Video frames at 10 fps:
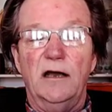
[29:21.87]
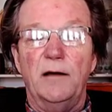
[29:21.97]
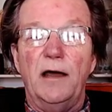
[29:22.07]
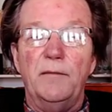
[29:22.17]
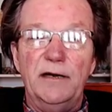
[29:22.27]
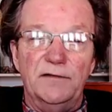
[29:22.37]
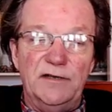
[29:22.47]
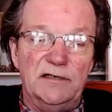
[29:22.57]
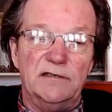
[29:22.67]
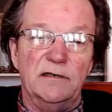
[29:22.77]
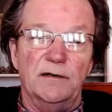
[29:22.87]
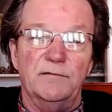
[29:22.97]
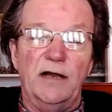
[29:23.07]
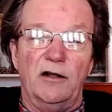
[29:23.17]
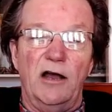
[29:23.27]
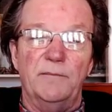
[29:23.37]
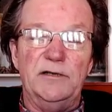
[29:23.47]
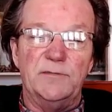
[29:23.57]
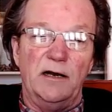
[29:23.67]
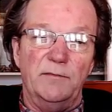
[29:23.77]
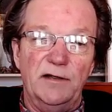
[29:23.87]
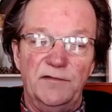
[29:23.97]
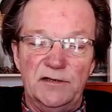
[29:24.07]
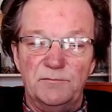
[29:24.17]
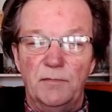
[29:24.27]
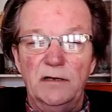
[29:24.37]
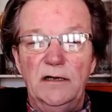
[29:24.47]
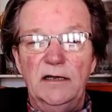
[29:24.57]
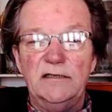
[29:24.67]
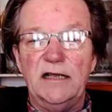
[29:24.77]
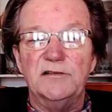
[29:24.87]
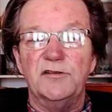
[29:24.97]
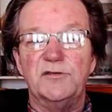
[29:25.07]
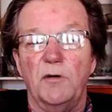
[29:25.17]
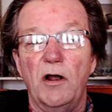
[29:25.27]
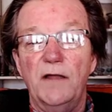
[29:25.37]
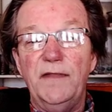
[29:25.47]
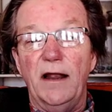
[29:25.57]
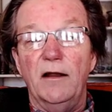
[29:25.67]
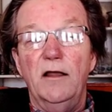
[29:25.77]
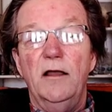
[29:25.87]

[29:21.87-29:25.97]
how many of these not copies, but how many of these censers were on there.